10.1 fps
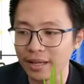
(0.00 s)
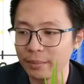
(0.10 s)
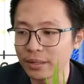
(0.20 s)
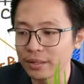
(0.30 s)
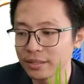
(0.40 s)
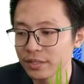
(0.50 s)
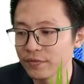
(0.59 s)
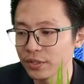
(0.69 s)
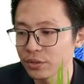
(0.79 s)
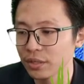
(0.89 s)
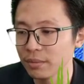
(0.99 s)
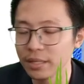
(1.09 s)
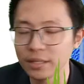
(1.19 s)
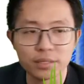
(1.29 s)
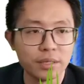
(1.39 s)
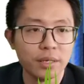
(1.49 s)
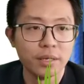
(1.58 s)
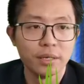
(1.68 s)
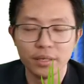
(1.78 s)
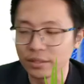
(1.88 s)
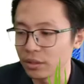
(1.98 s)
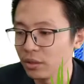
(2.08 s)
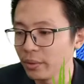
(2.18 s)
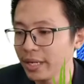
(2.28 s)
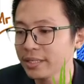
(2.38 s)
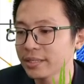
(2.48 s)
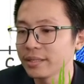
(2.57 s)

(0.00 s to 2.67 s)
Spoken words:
because this virtual image is always